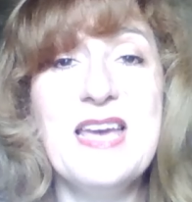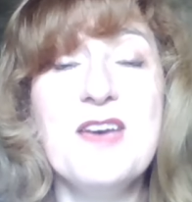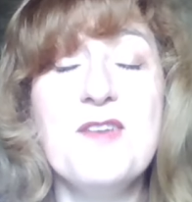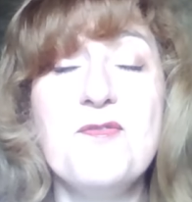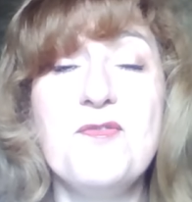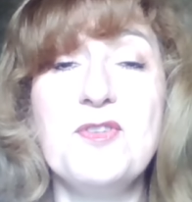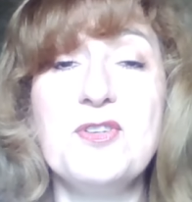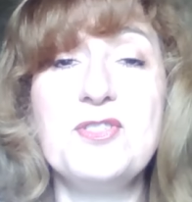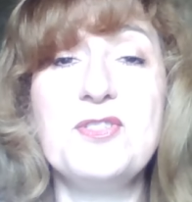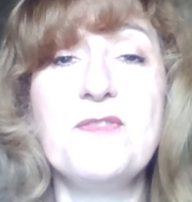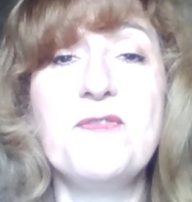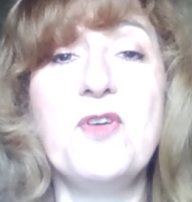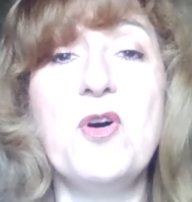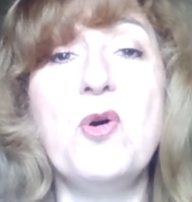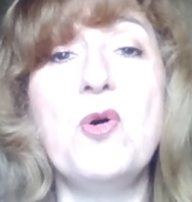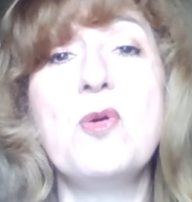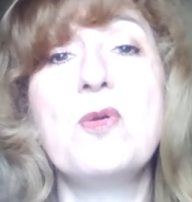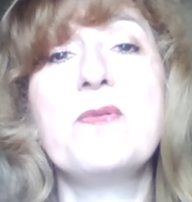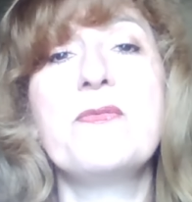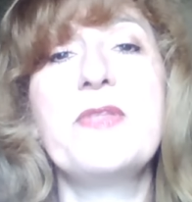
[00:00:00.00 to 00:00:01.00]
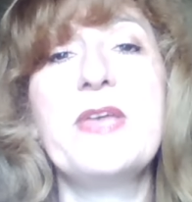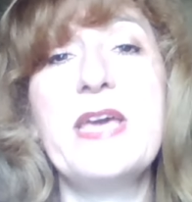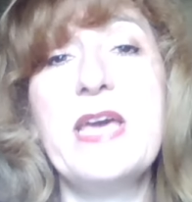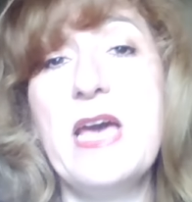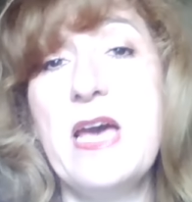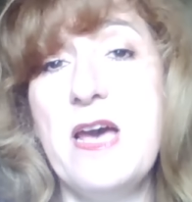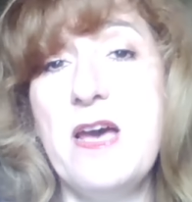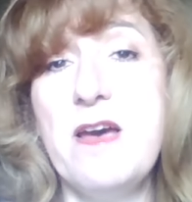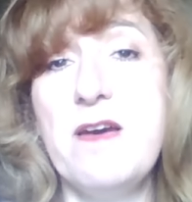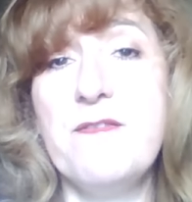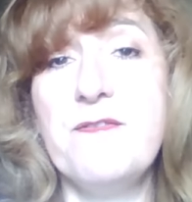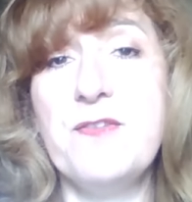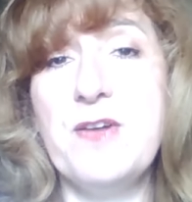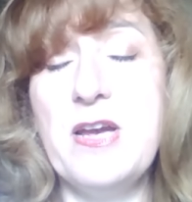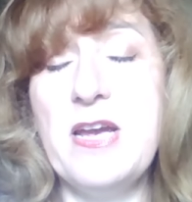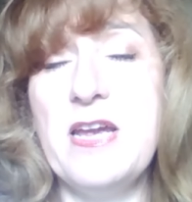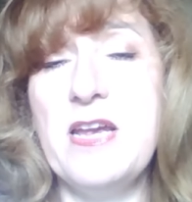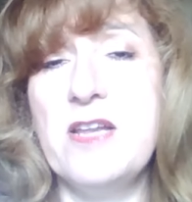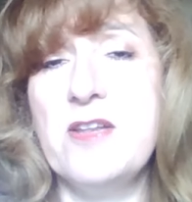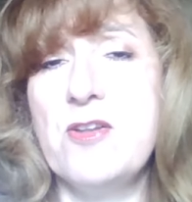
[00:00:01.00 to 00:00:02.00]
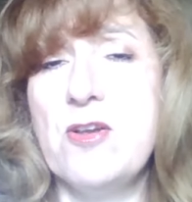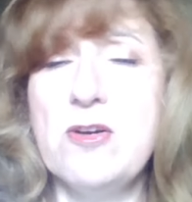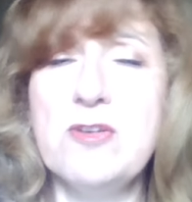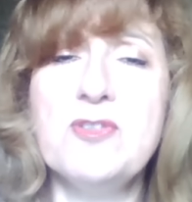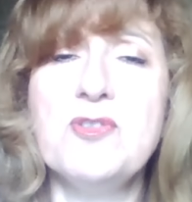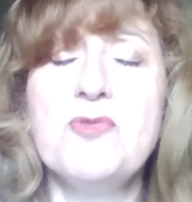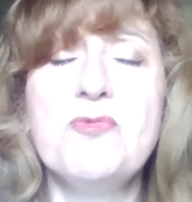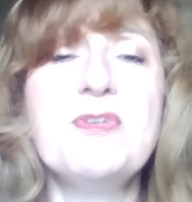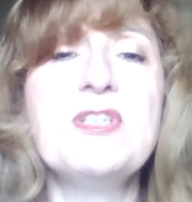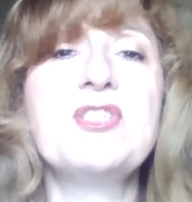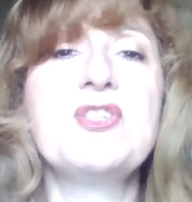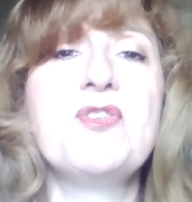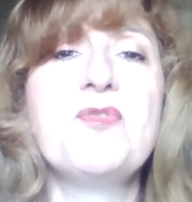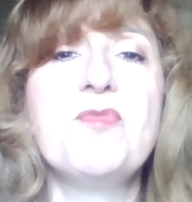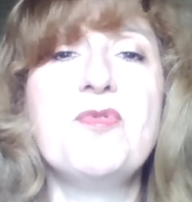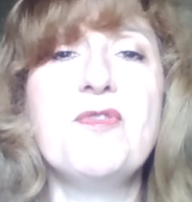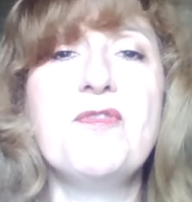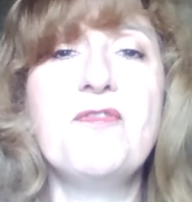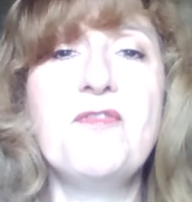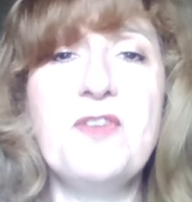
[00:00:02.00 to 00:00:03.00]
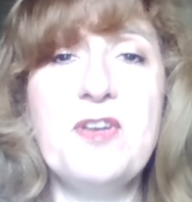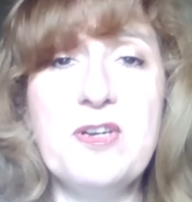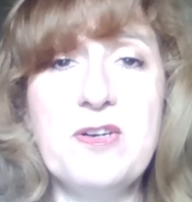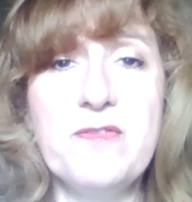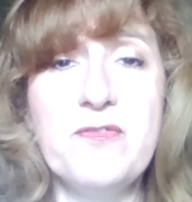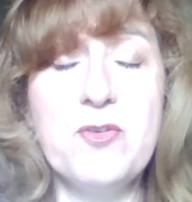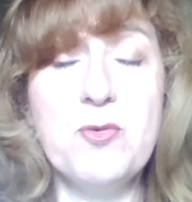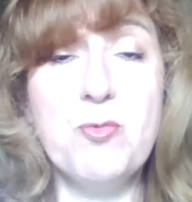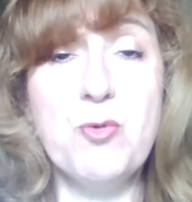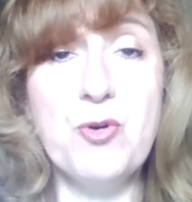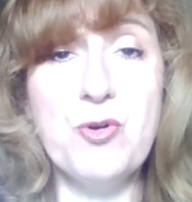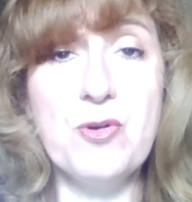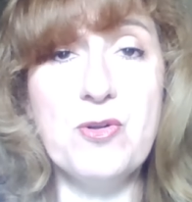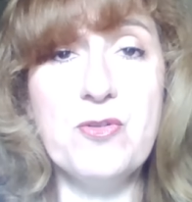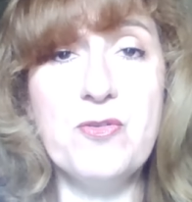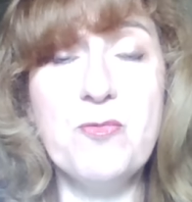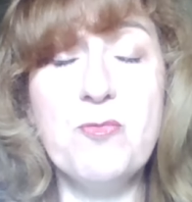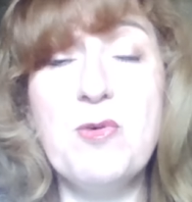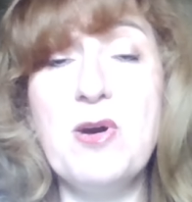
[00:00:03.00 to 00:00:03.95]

First of all, they have an unreasonable fear of the world.